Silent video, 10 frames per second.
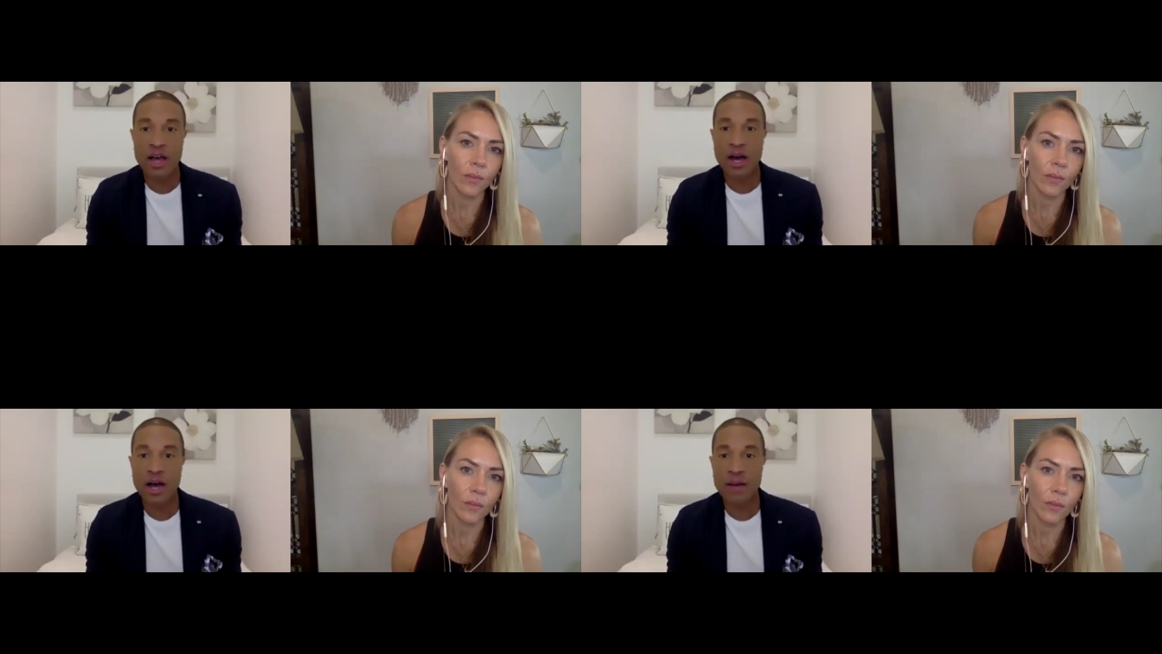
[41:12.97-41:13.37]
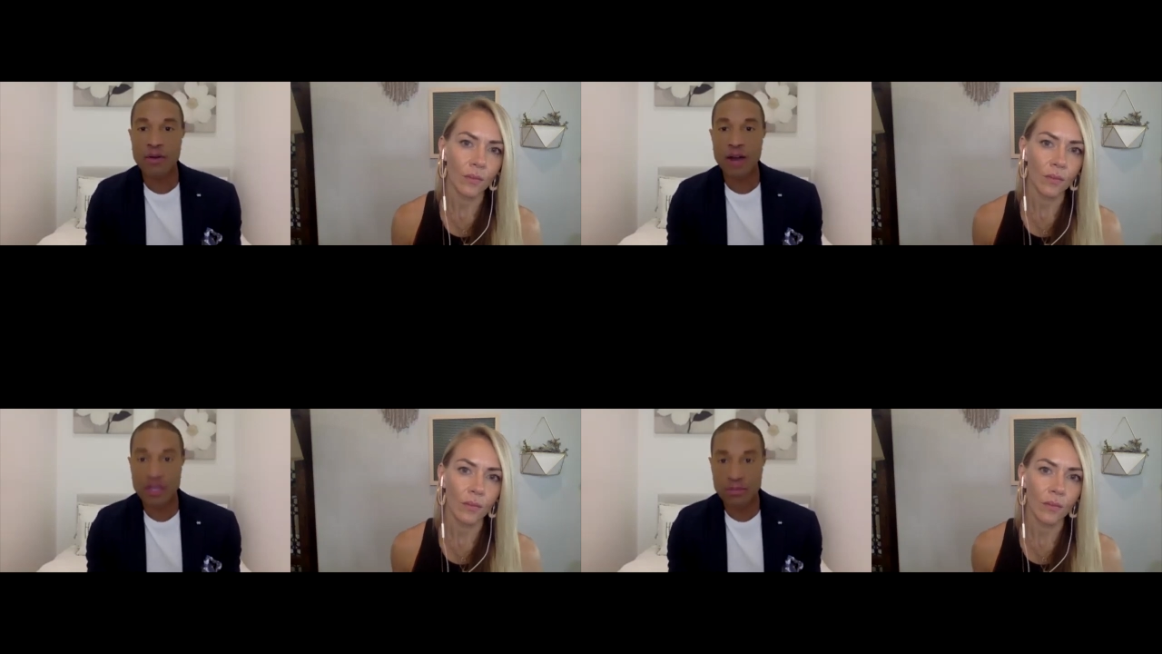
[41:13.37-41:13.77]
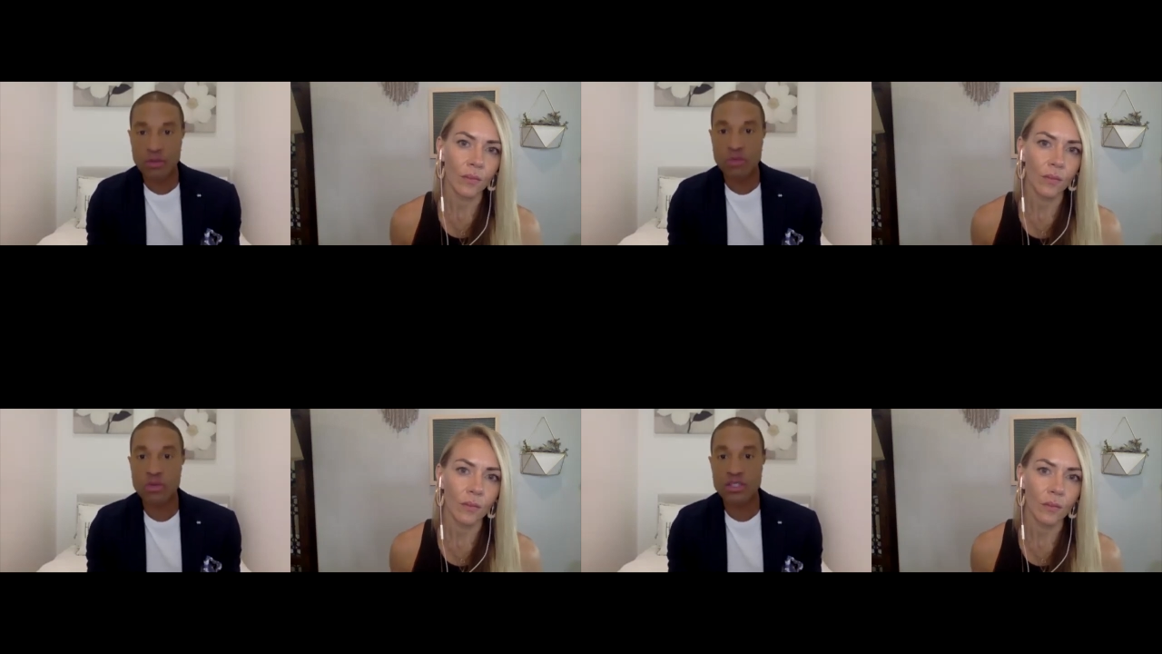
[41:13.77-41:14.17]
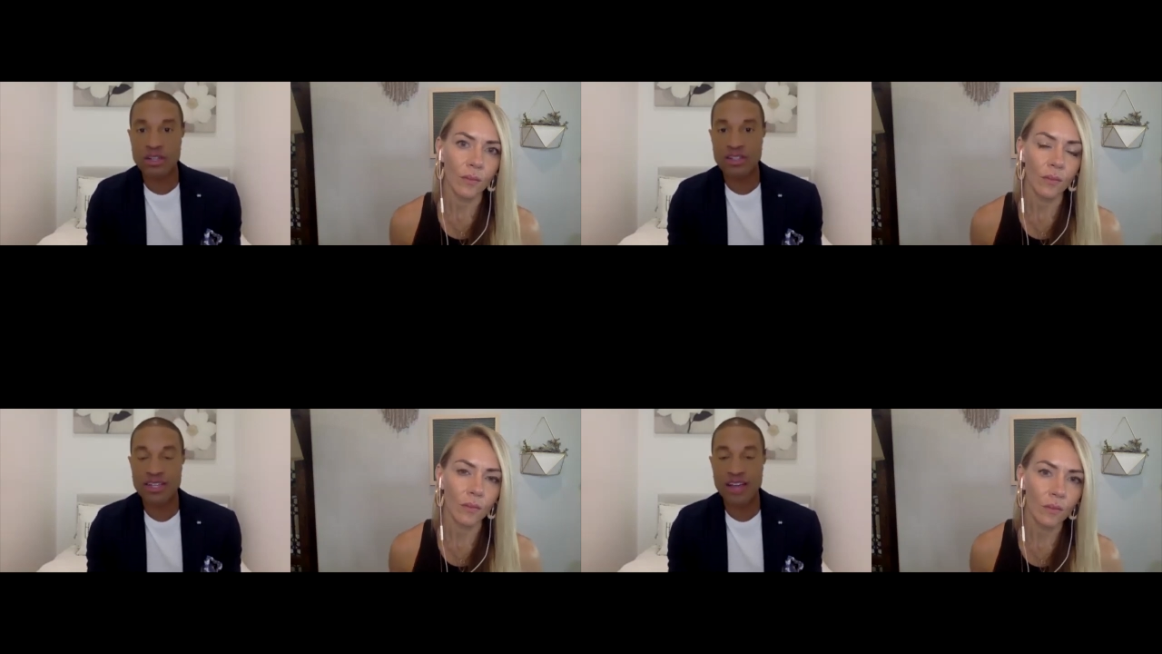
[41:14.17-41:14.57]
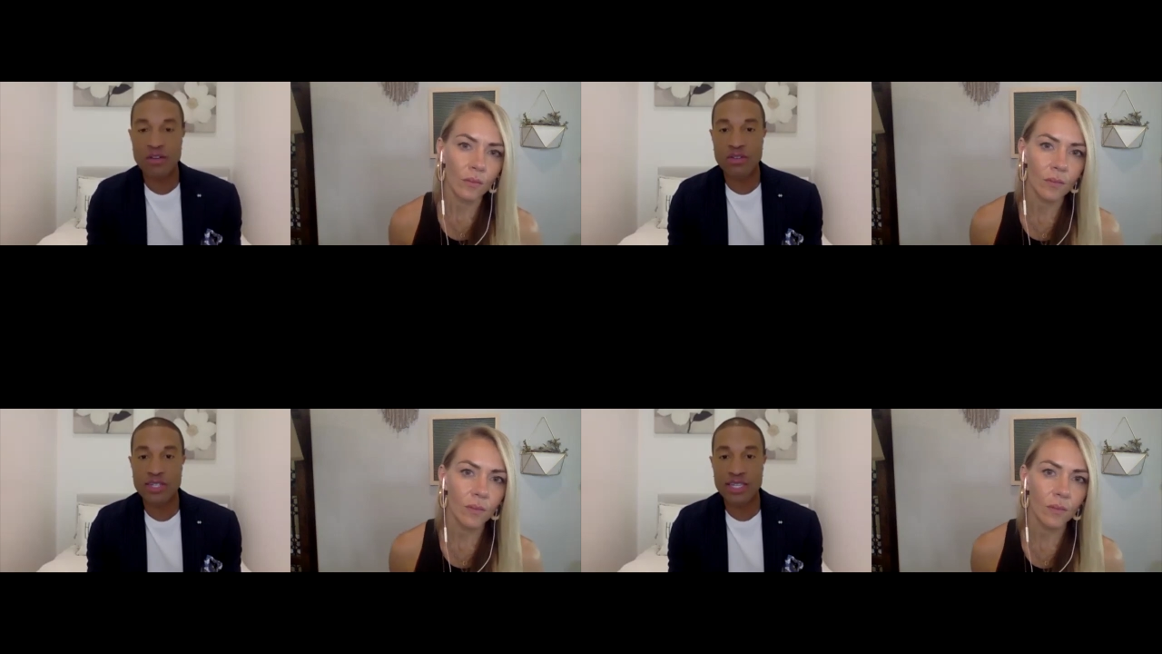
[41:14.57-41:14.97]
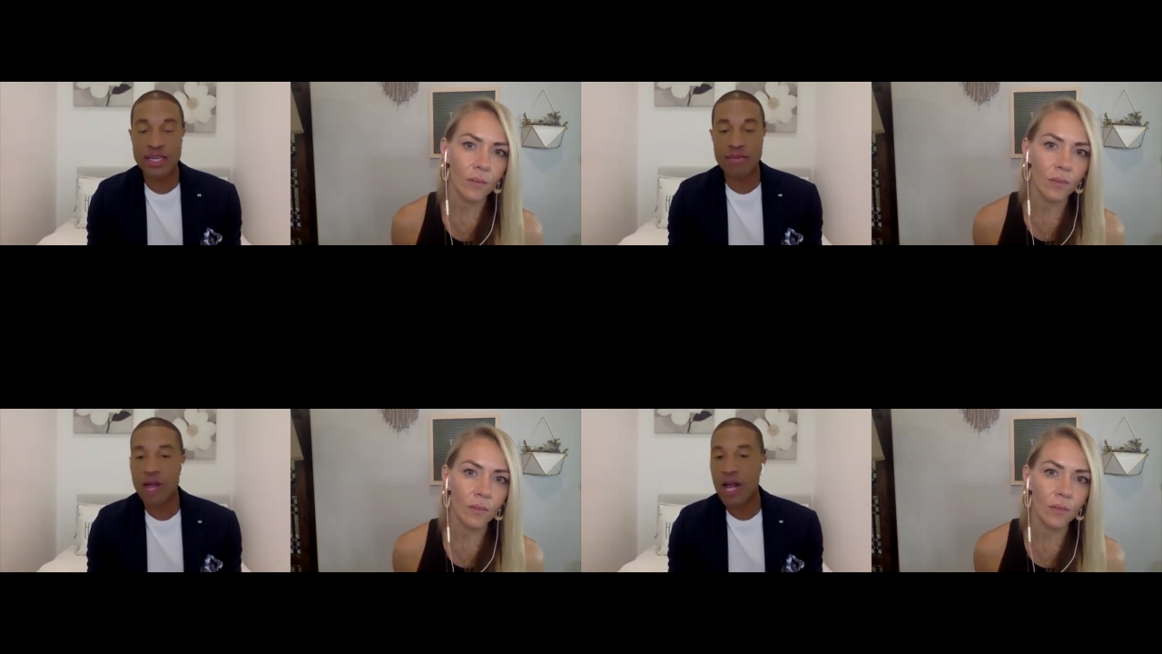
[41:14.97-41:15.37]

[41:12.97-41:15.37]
Speaker 1: um, or how you can build resilience together as a team.